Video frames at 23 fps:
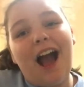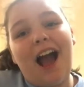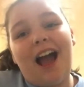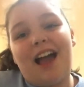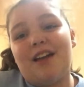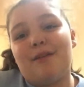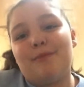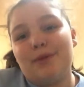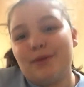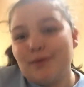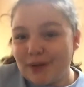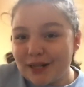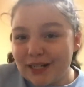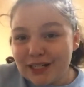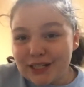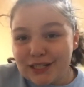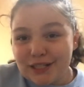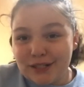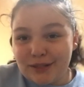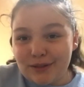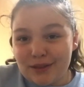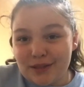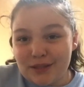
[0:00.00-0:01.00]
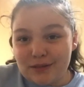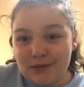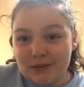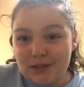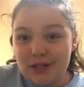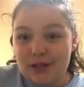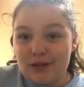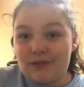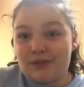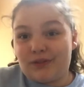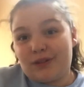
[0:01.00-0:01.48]
I've been wanting to do this
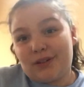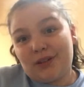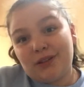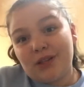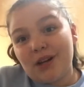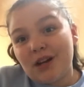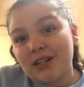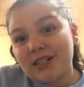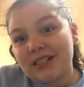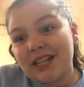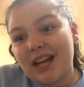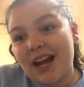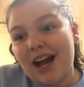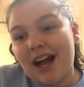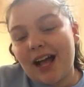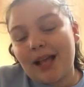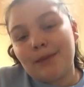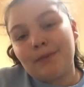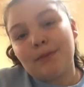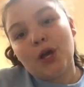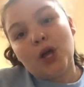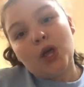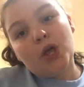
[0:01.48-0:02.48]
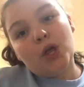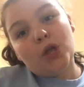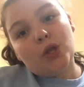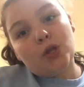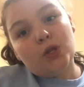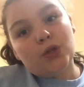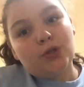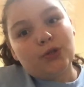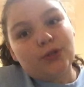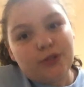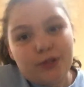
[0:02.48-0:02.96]
video for a long time,
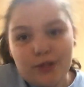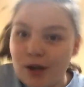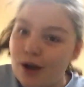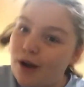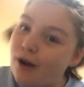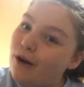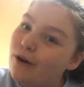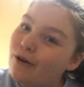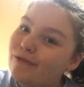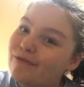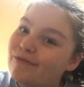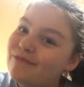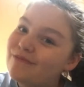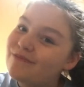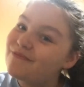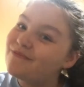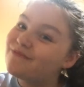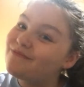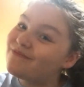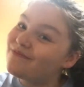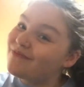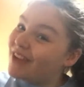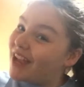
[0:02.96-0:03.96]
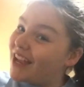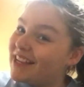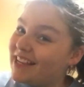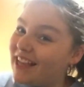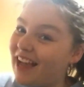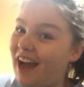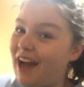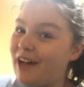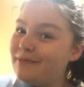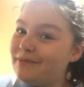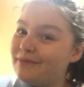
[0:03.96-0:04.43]
so
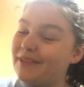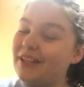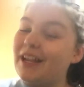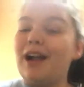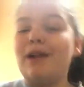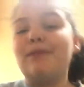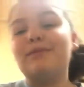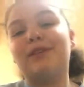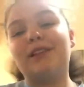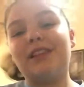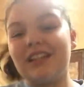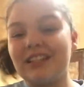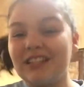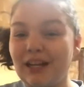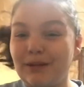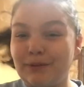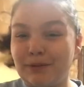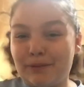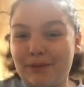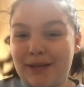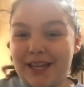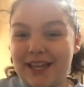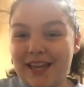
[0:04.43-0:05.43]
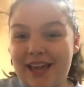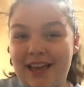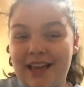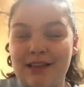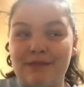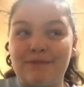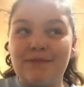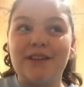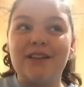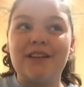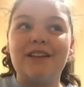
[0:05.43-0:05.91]
yeah, I'm really on top of my
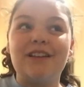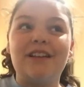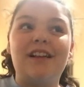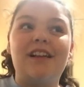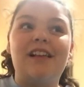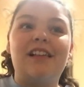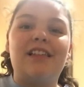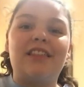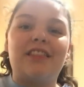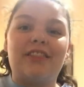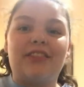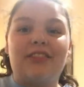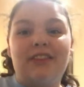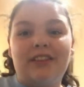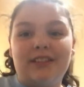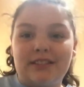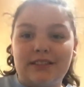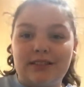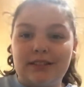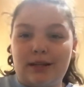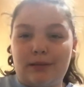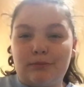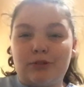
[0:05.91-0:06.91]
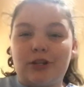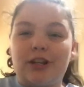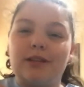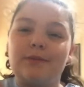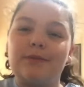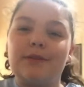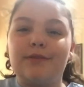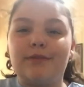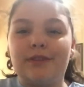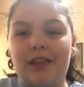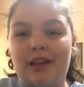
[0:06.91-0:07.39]
game. I'm
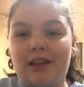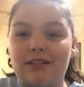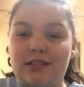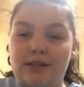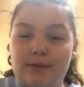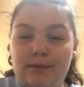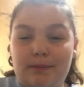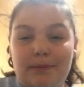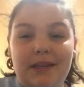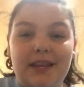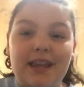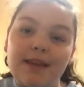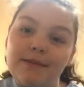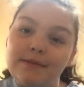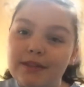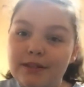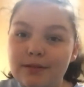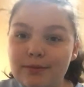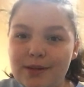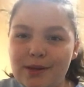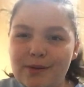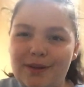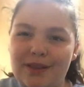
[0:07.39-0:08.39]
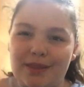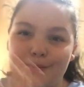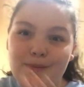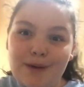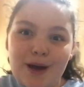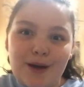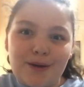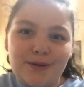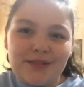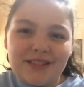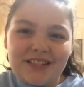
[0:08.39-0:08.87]
trying to be really on top of my game this week with
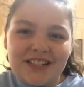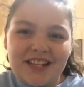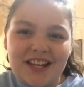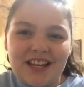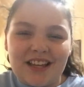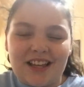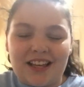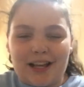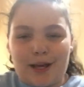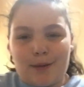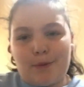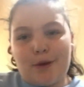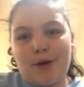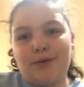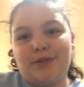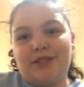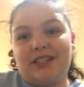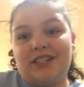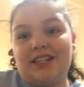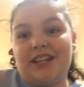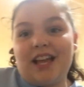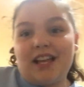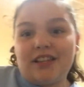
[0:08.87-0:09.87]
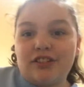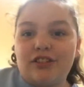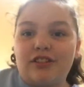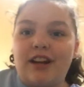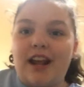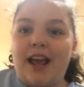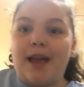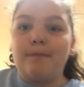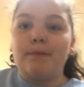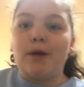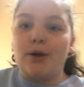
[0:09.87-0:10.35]
posting. Like I posted
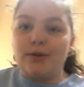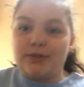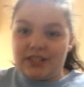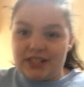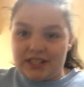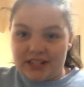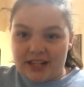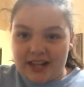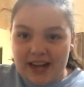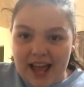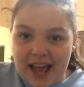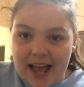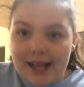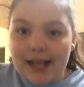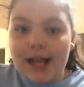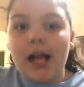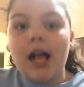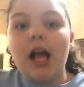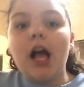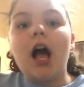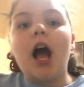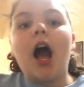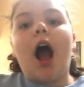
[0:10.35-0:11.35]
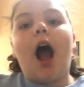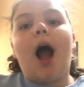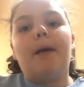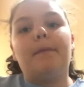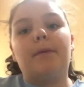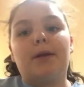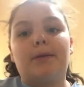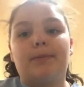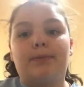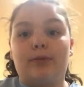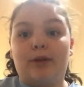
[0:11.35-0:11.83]
yesterday, I'm posting today.
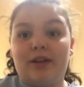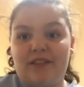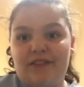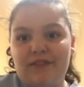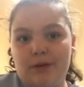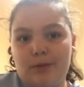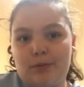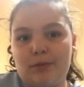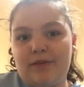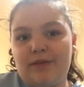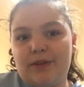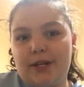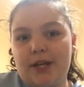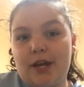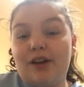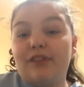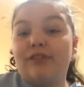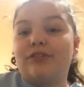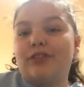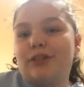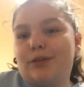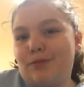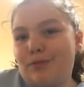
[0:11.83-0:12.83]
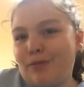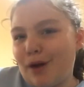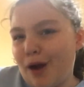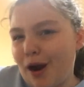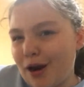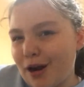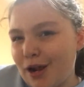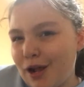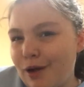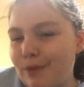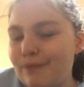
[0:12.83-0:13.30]
I'm going to pre-film a video for
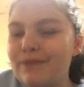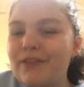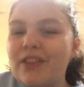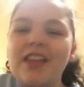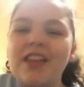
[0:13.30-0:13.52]
tomorrow.